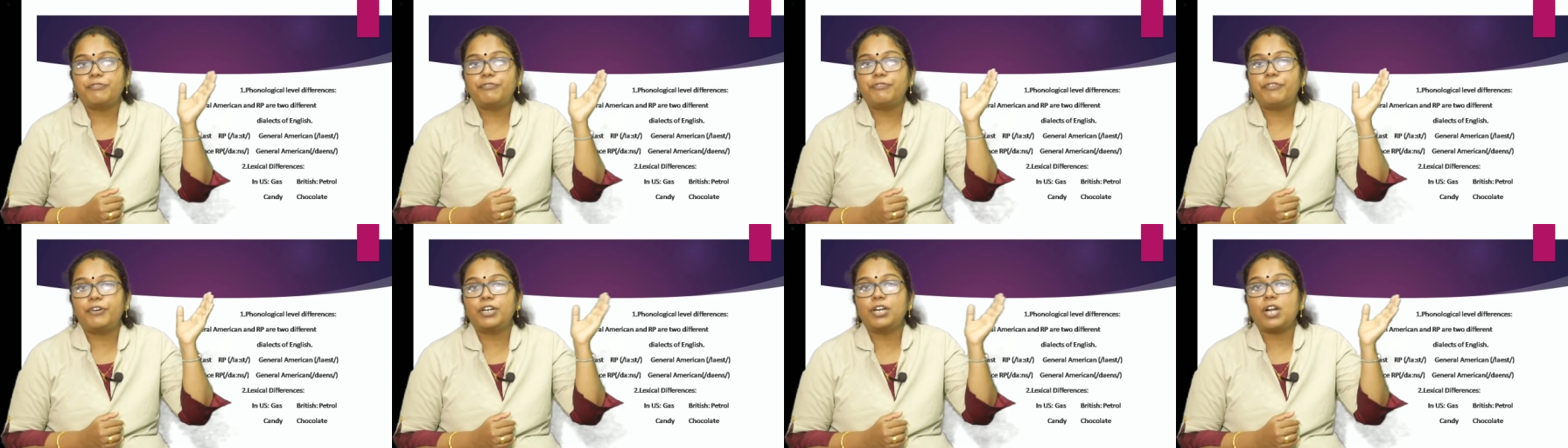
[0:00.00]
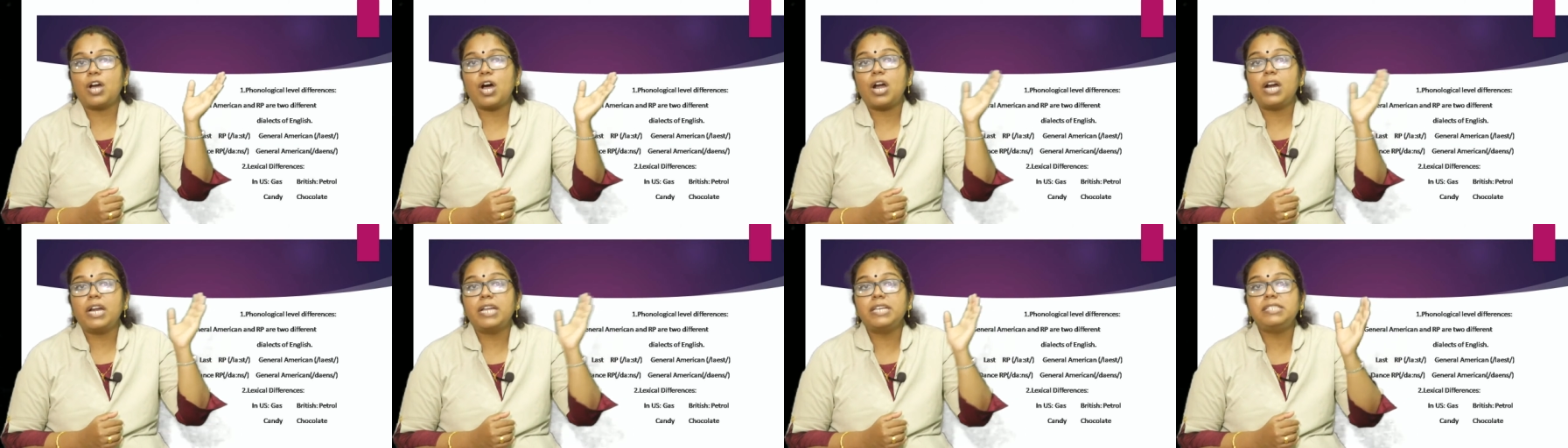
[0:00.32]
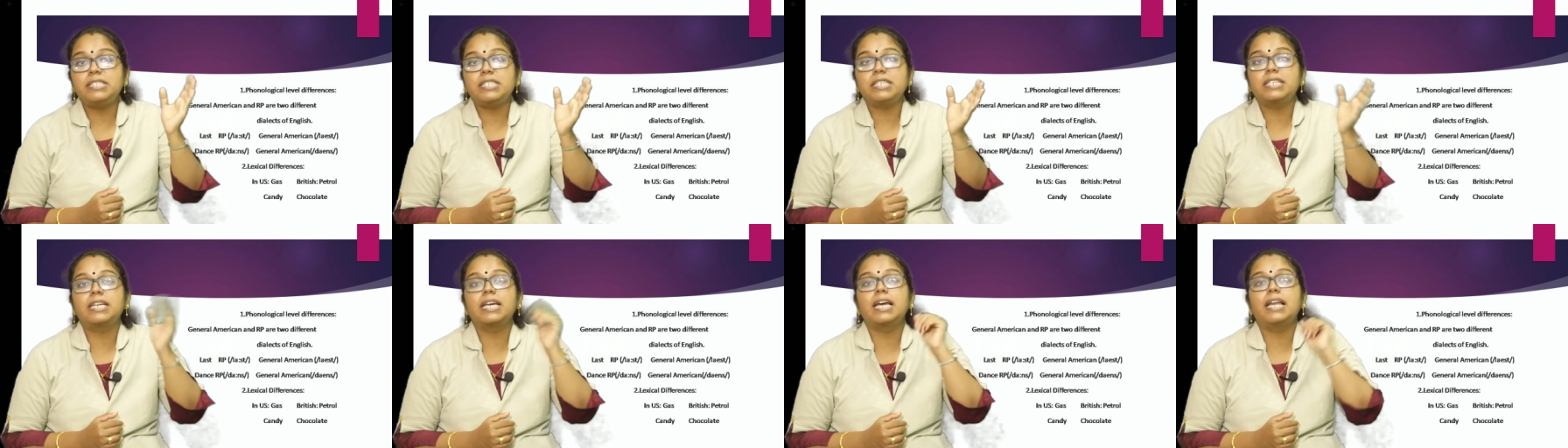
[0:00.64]

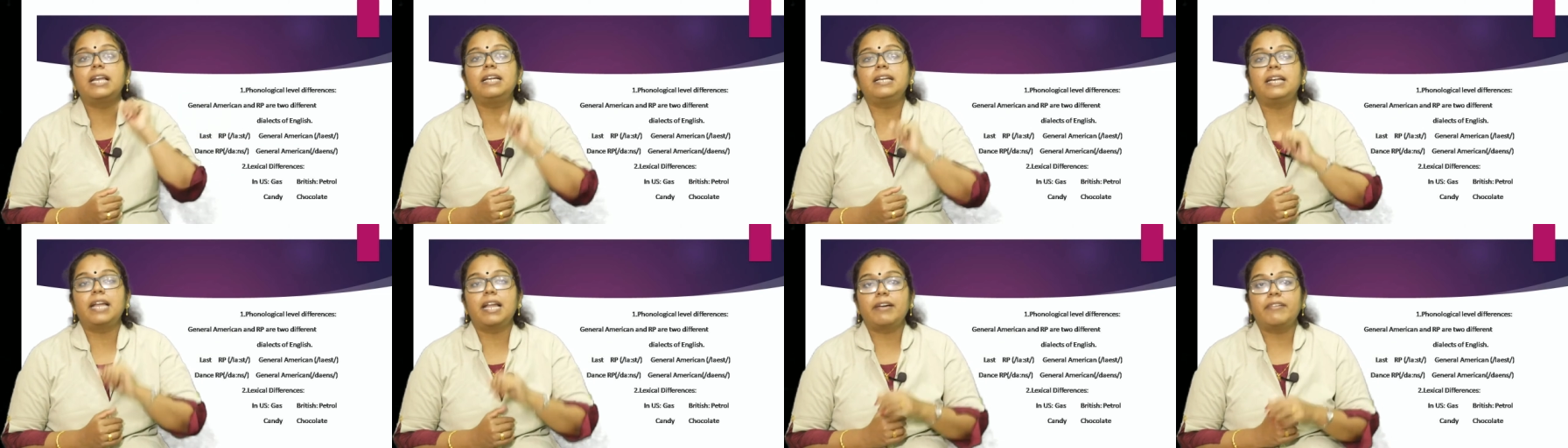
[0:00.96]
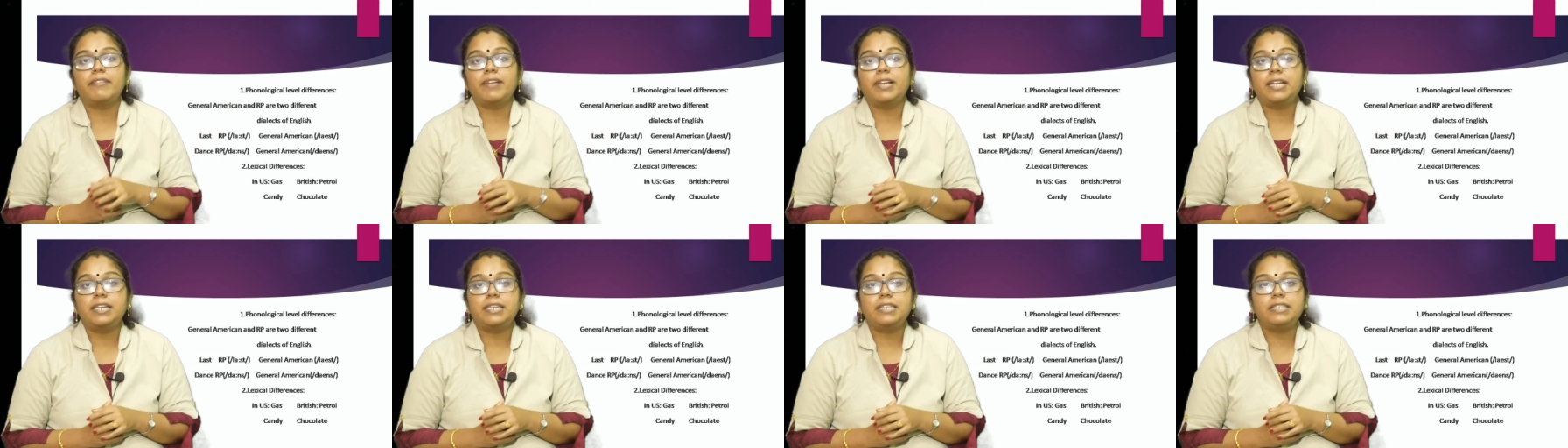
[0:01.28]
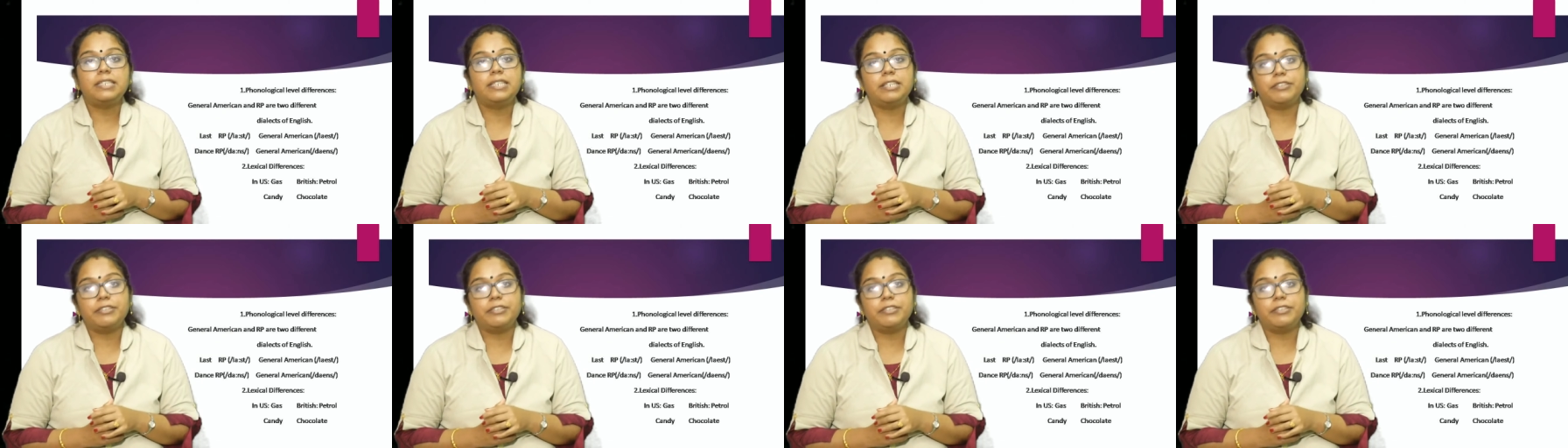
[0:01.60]
Phonological level